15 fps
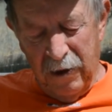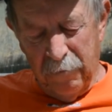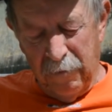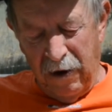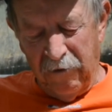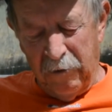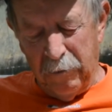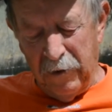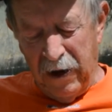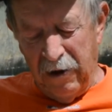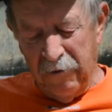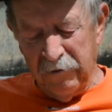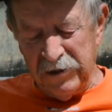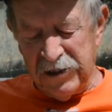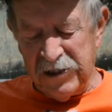My reply
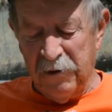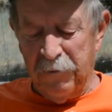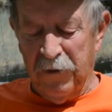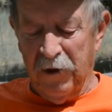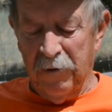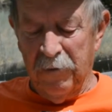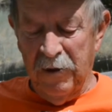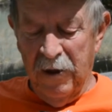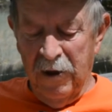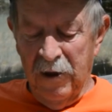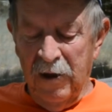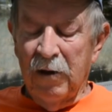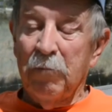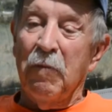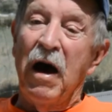was simple.
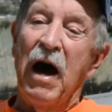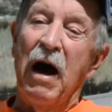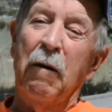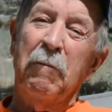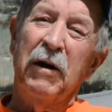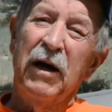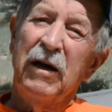Mom,